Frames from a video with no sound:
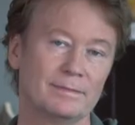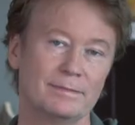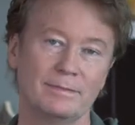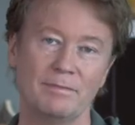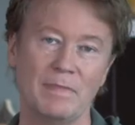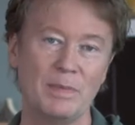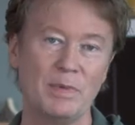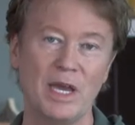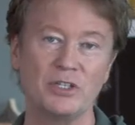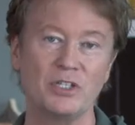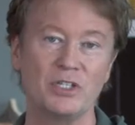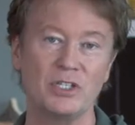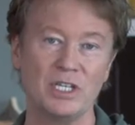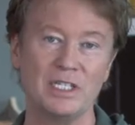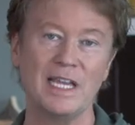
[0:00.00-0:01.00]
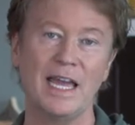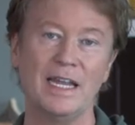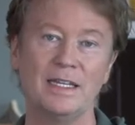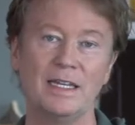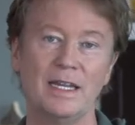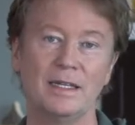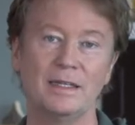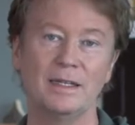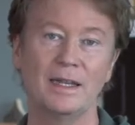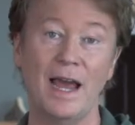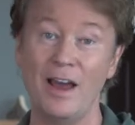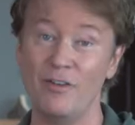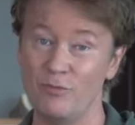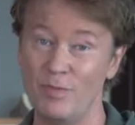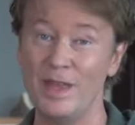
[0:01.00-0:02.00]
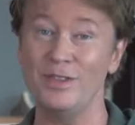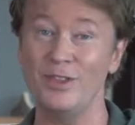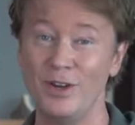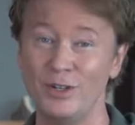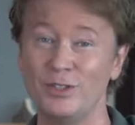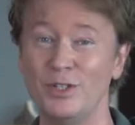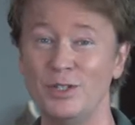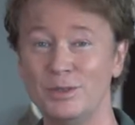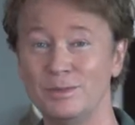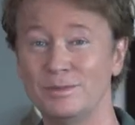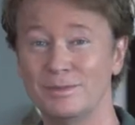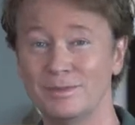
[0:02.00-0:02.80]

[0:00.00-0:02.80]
maybe I should just end it. I've been there too.